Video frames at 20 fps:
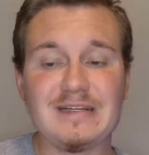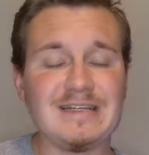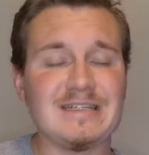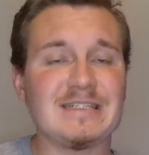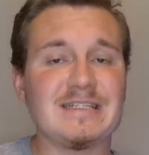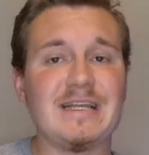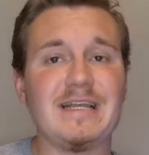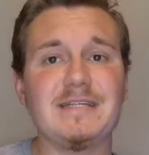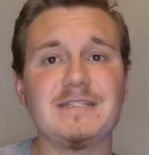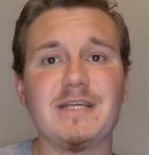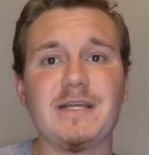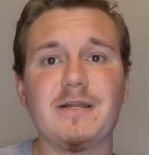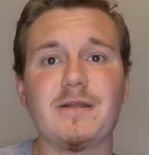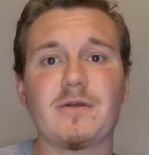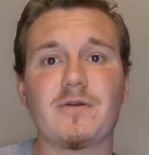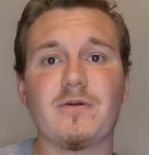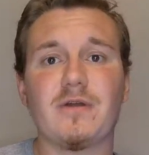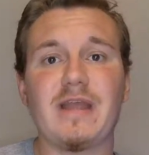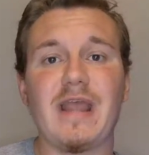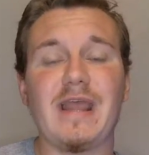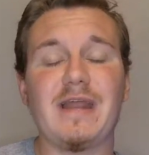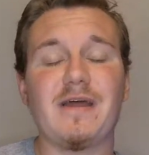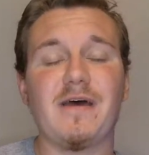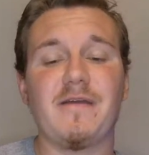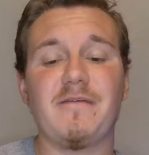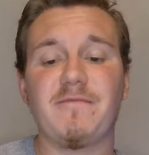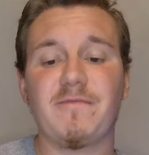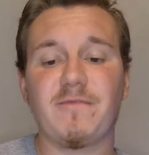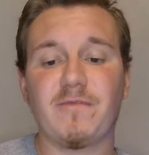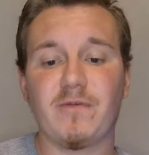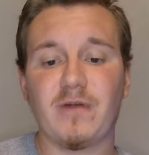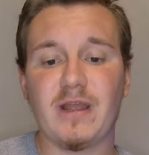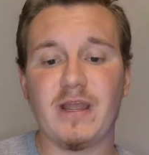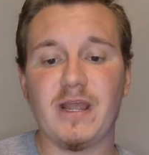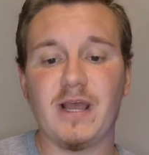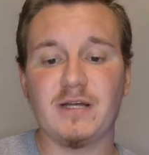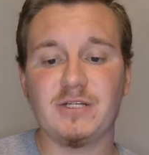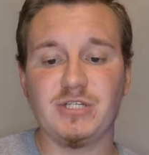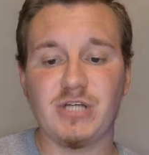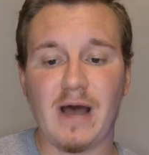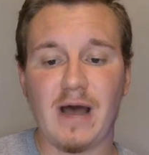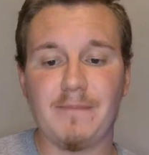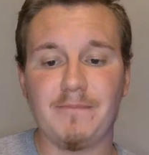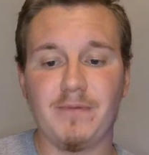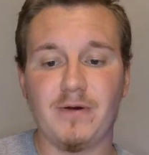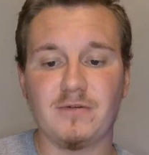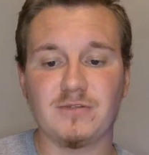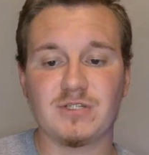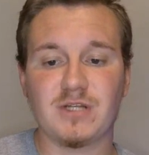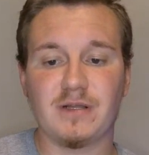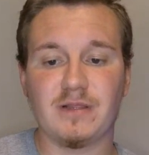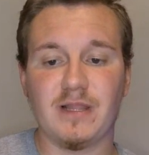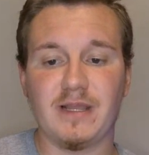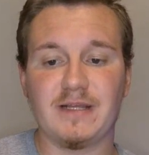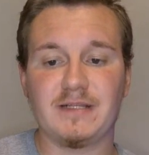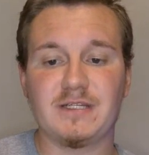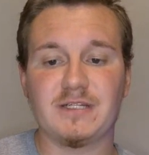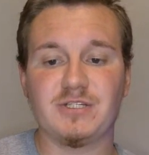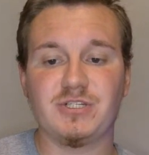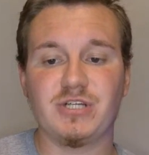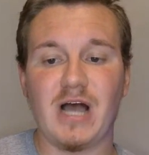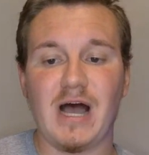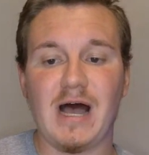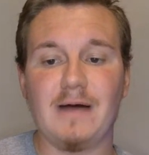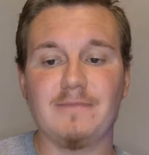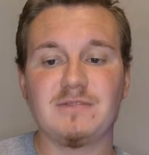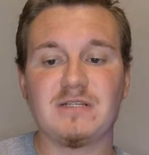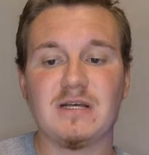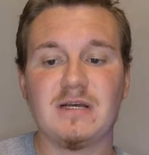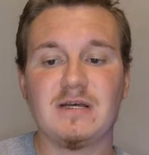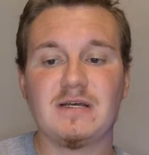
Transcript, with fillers: It's easy to create a free job post on LinkedIn Jobs,